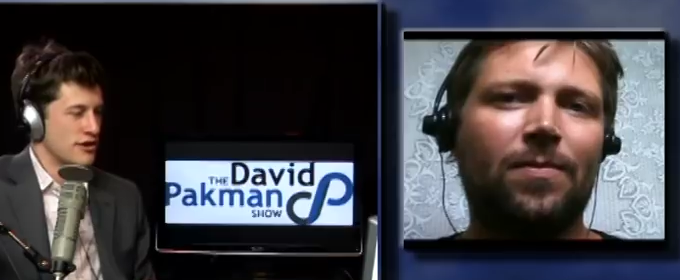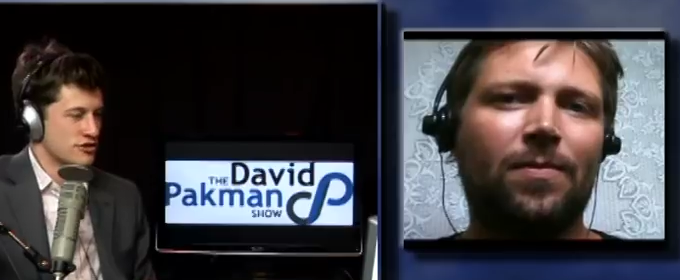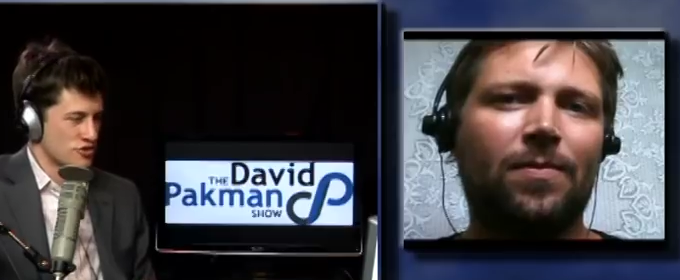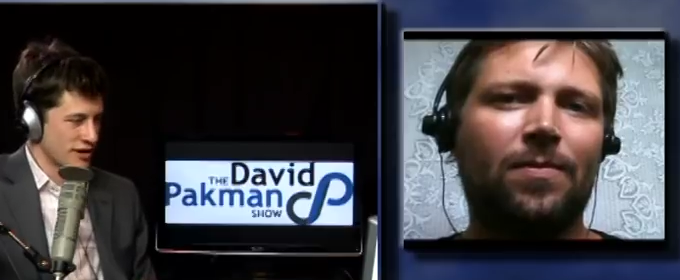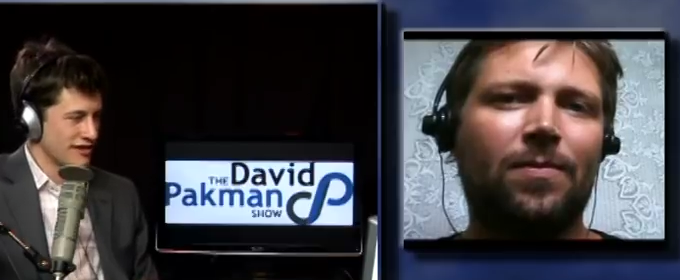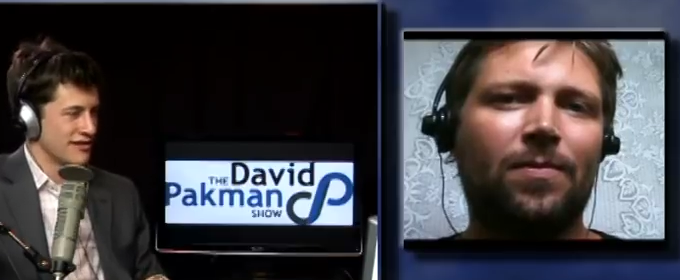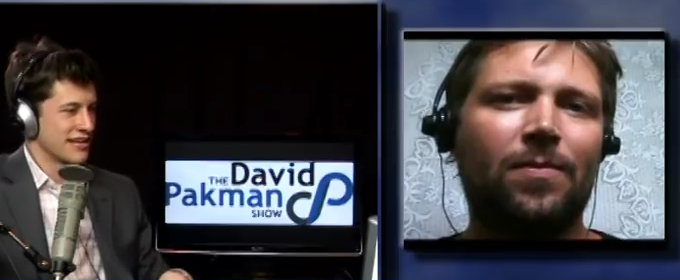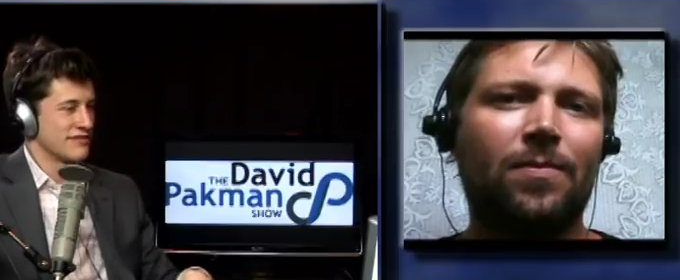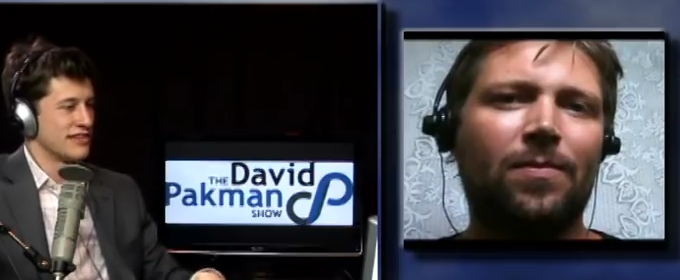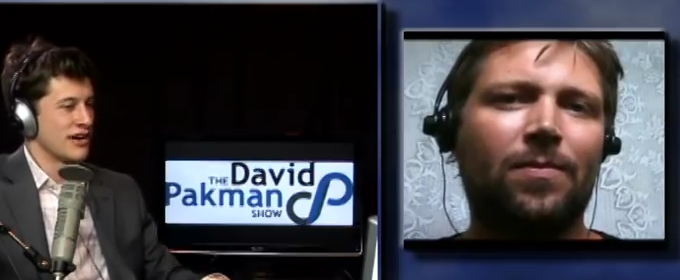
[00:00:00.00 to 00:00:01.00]

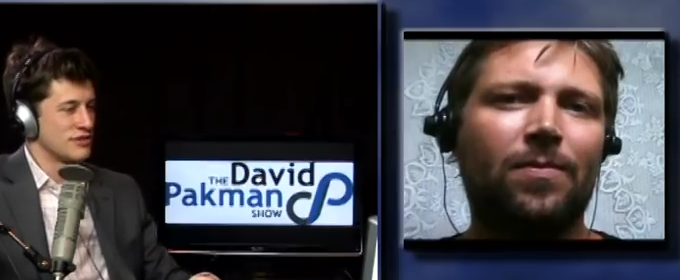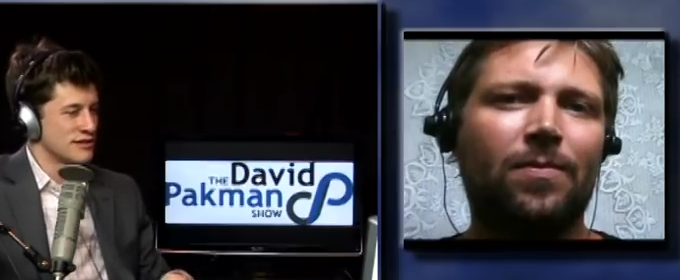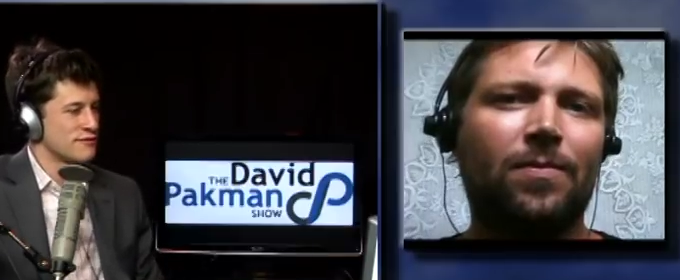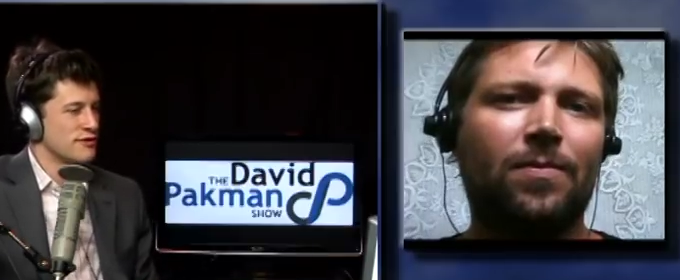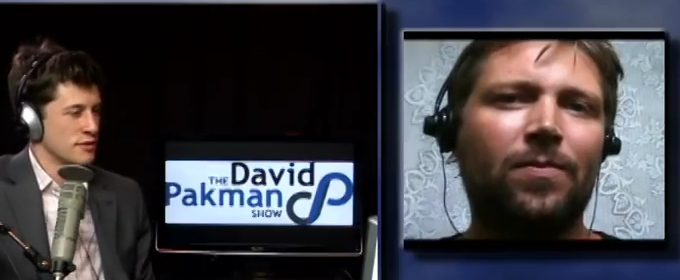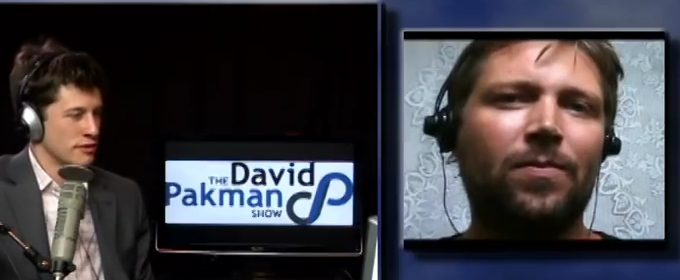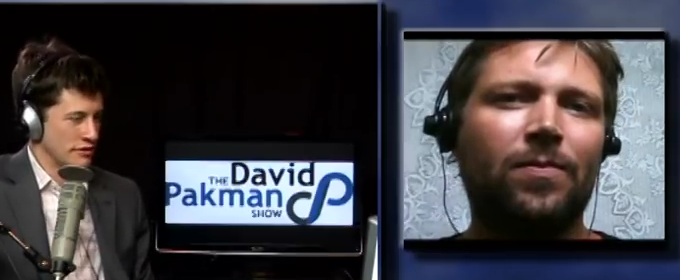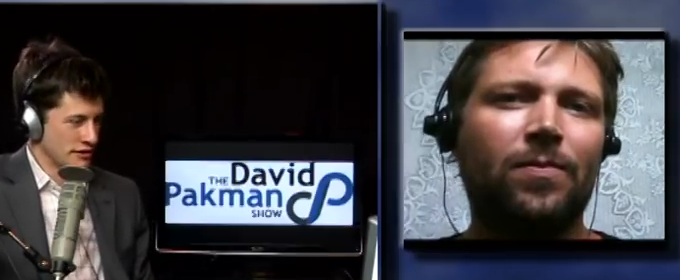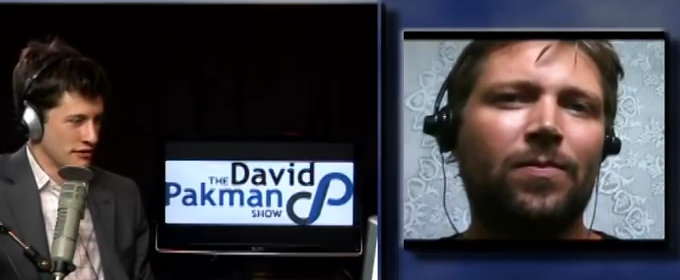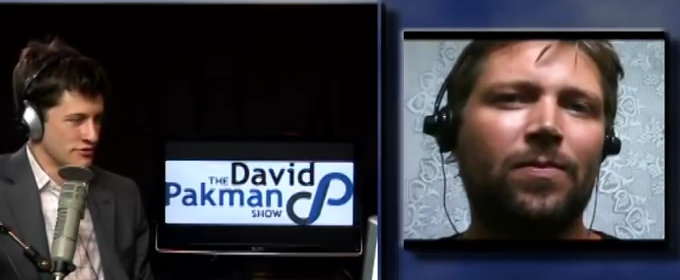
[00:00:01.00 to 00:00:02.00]
Speaker 1: Australia, given how different the
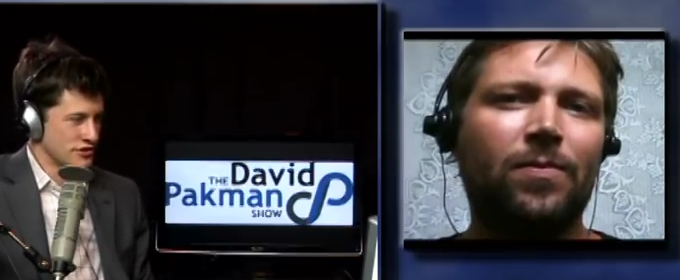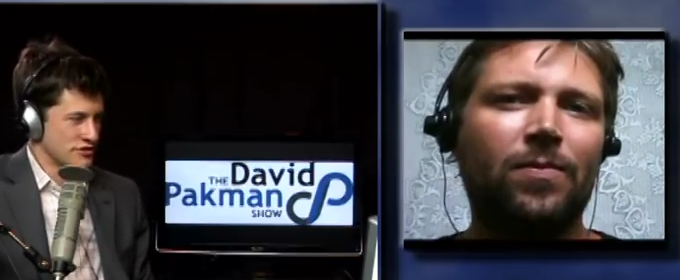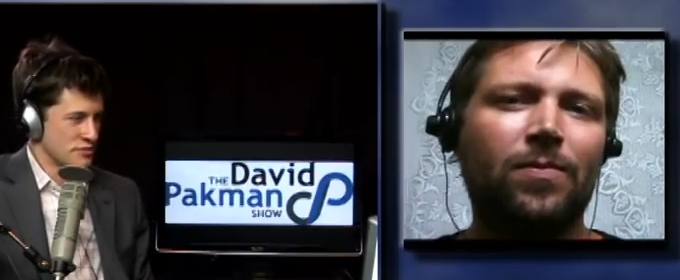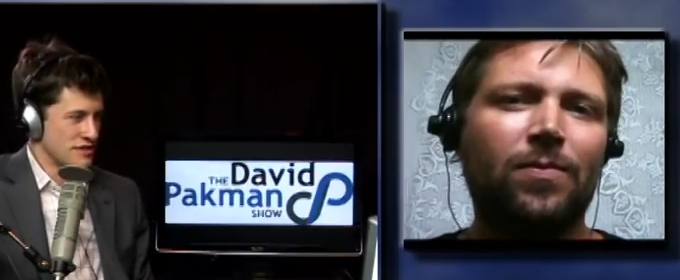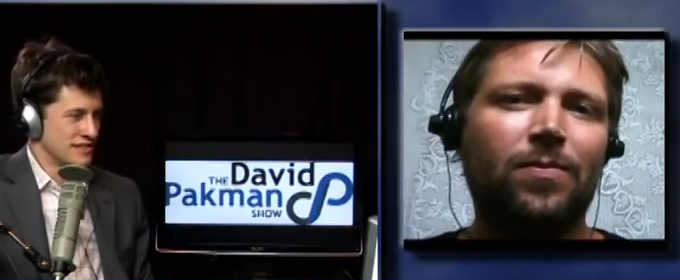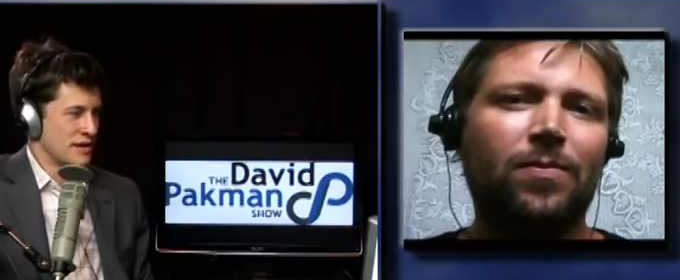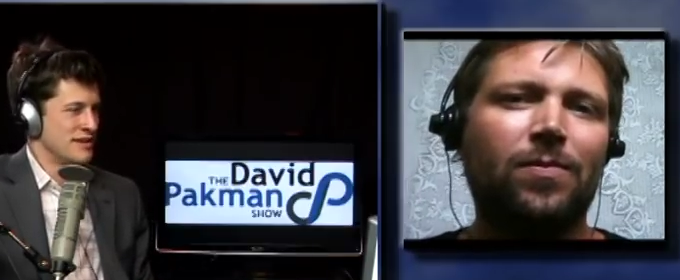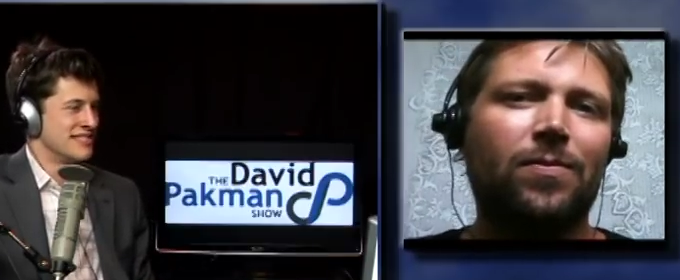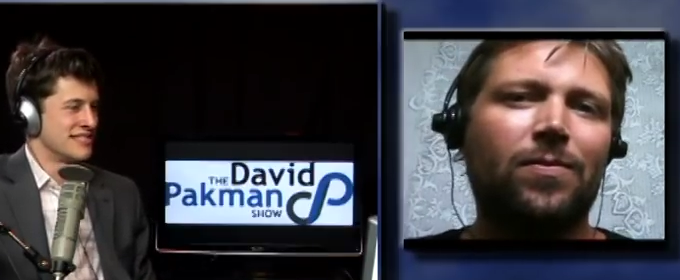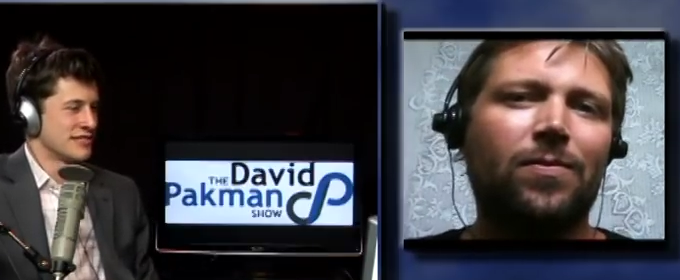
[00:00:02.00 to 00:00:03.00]
political system is? I
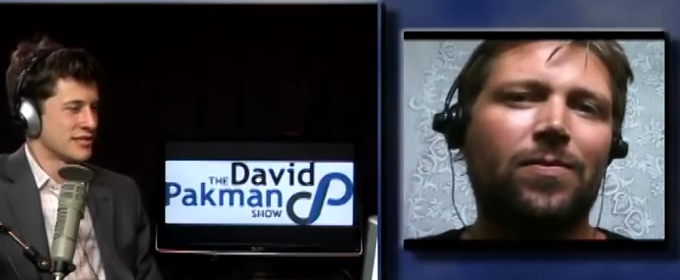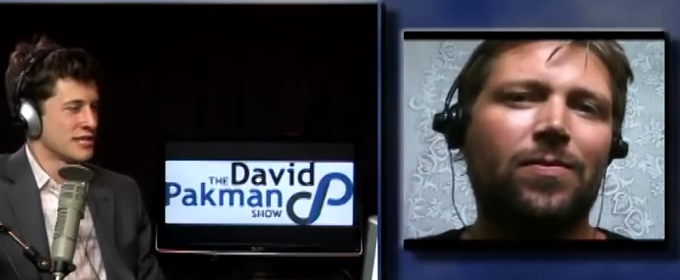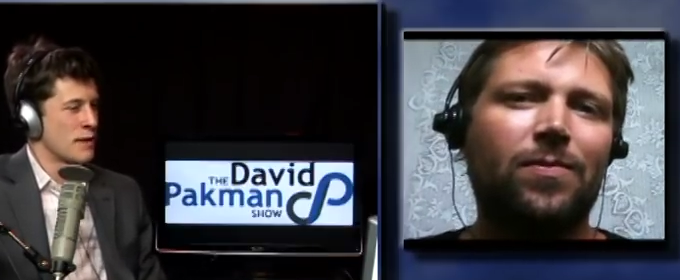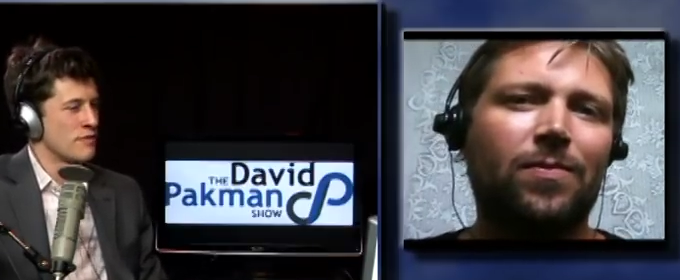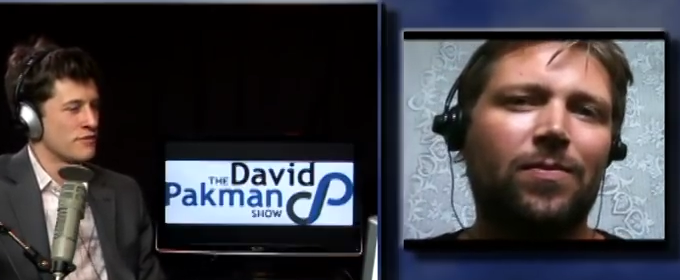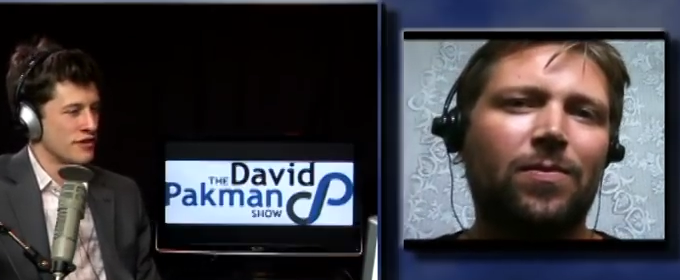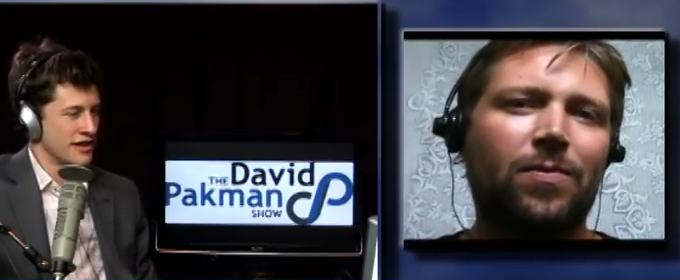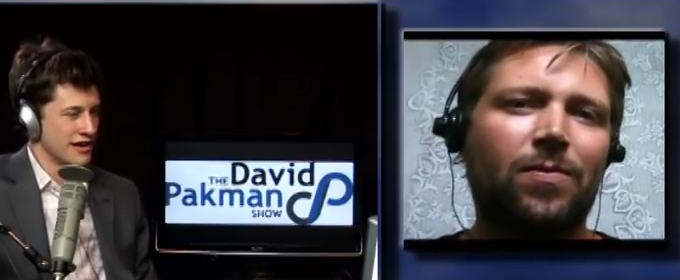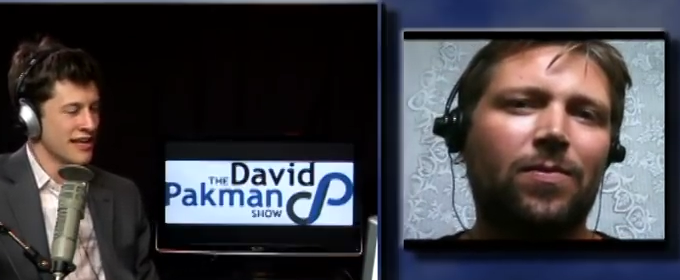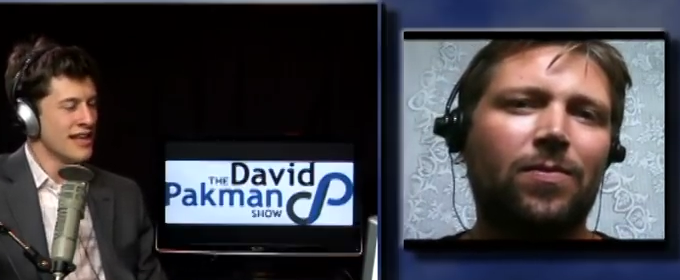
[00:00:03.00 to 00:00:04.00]
mean, is this the type of
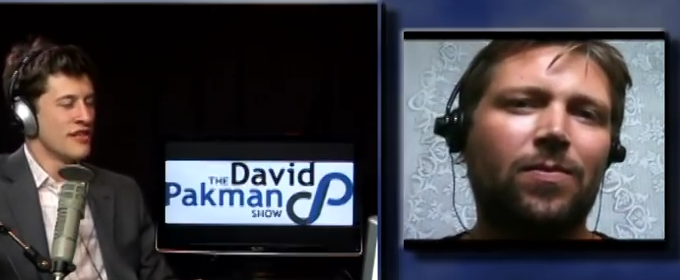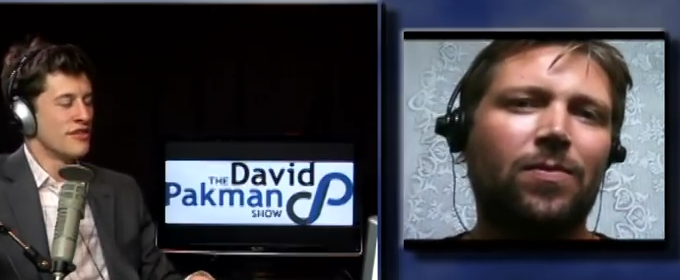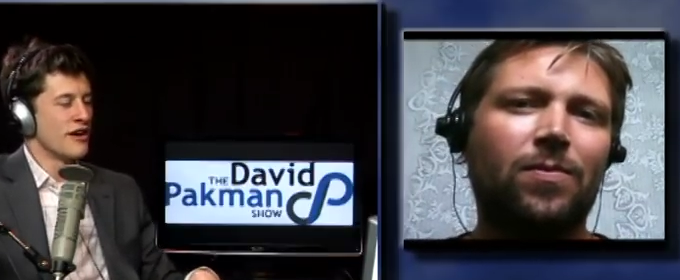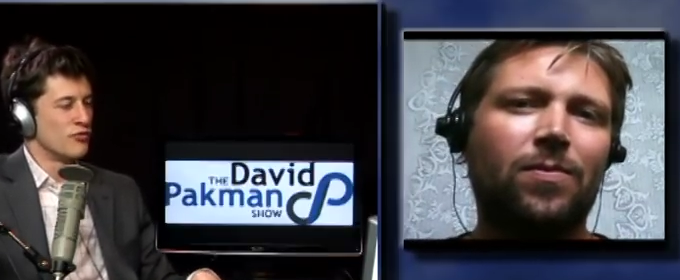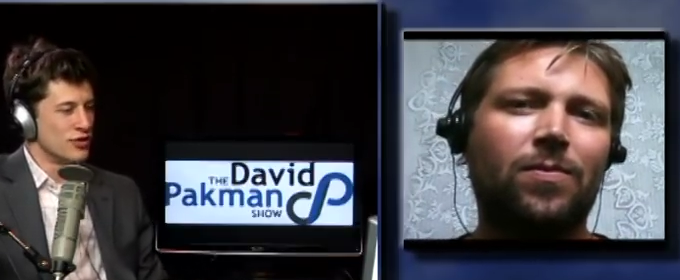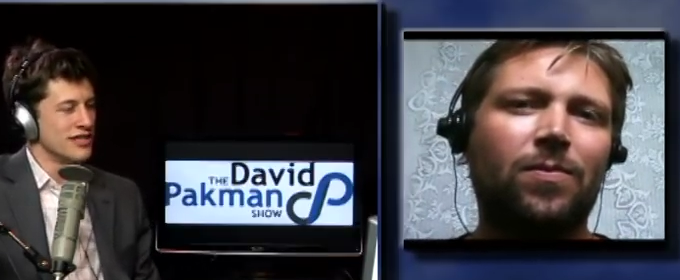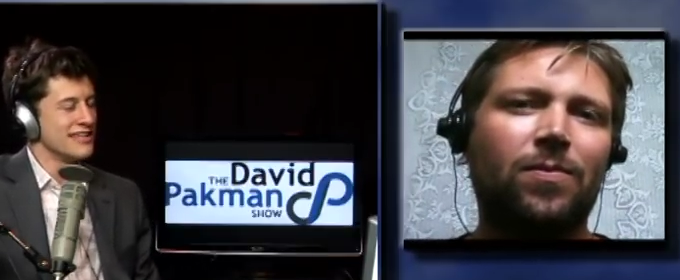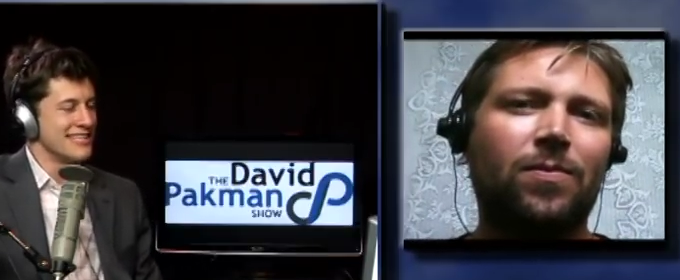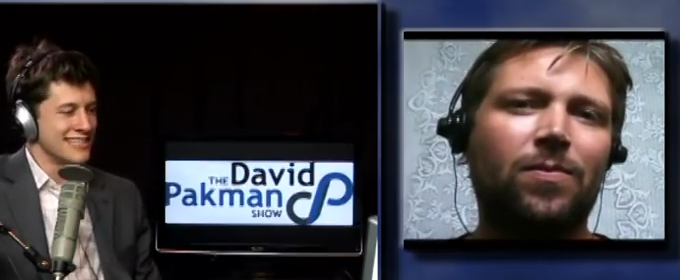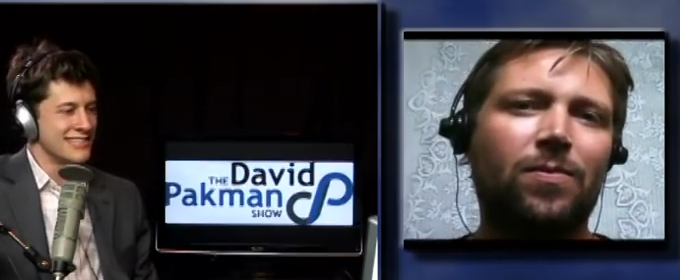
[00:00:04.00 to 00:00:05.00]
thing that
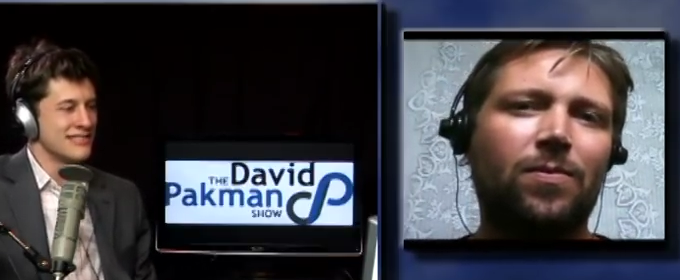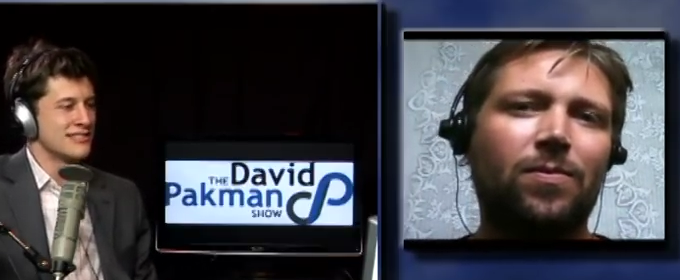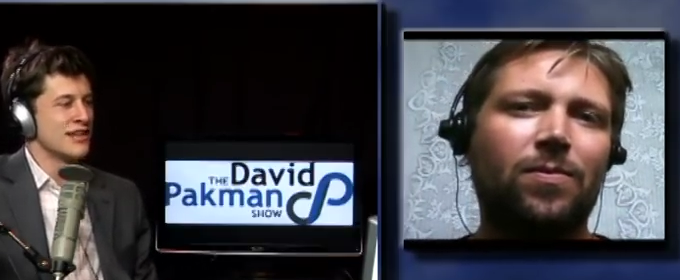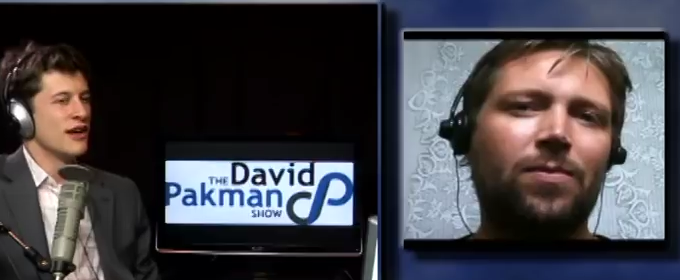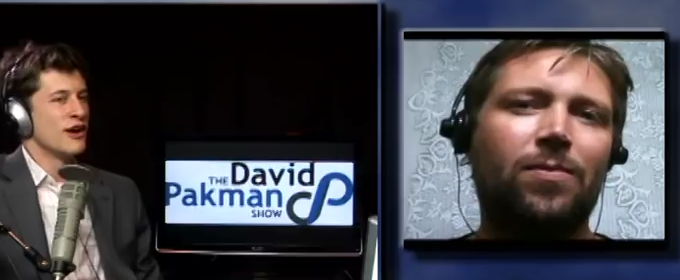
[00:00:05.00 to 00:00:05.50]
really is